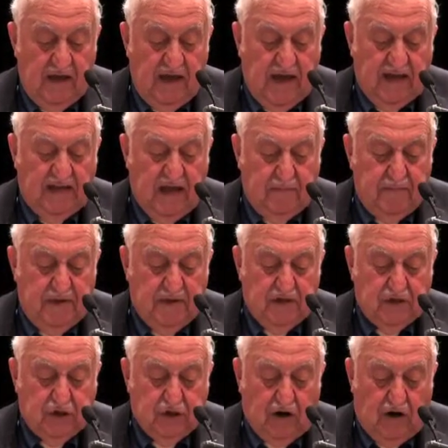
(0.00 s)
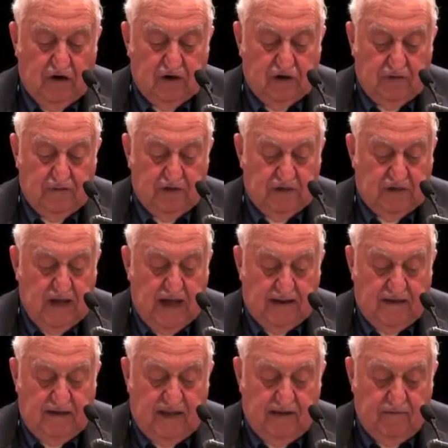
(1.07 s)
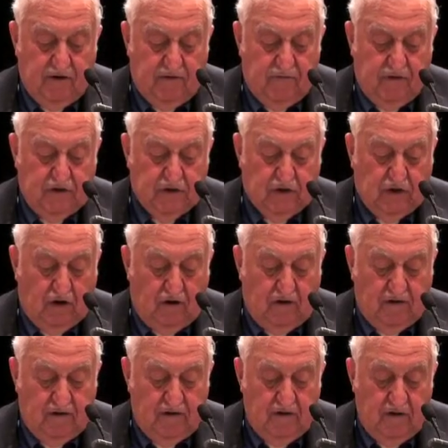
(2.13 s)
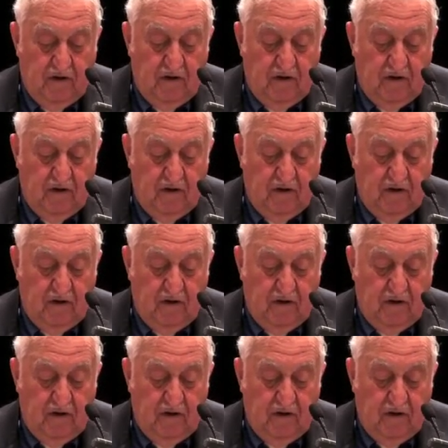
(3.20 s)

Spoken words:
and can be discharged from his debt and given a fresh start,